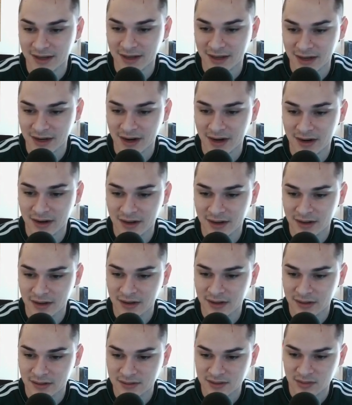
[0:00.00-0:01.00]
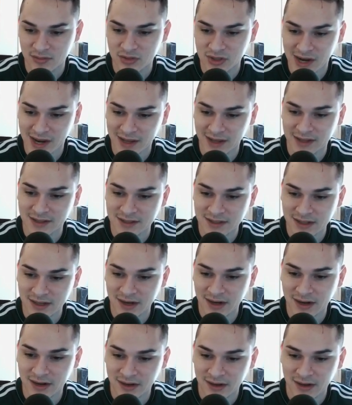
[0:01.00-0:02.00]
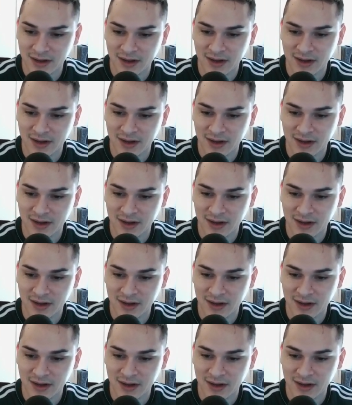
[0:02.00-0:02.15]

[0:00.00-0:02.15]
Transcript: here, some dragons here,